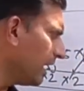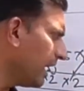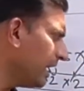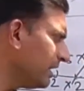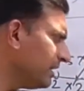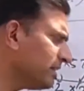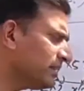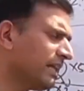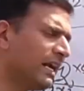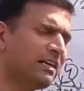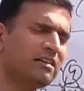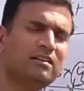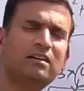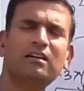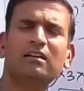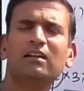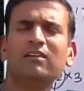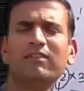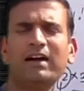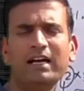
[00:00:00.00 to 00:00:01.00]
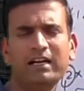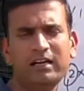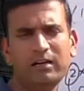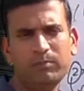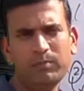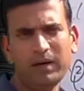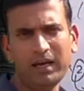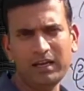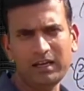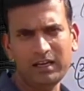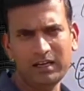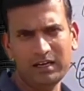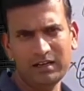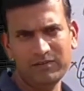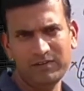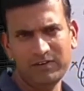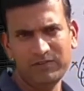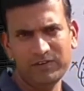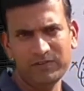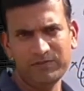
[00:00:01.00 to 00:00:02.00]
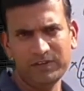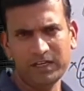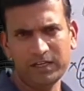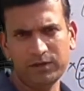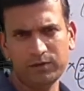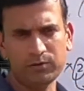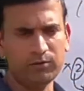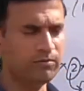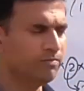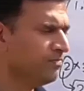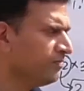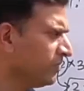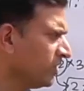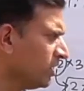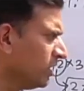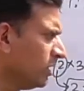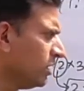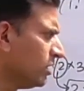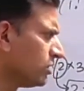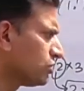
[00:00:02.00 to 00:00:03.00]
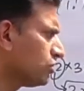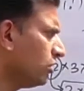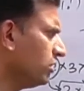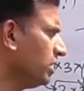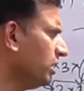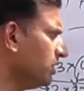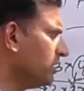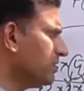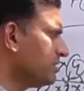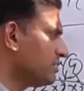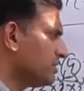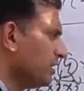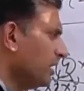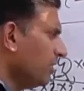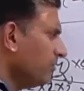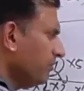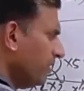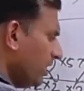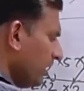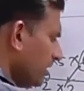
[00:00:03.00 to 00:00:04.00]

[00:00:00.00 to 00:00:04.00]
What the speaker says: and that divided by 1152. So here the sum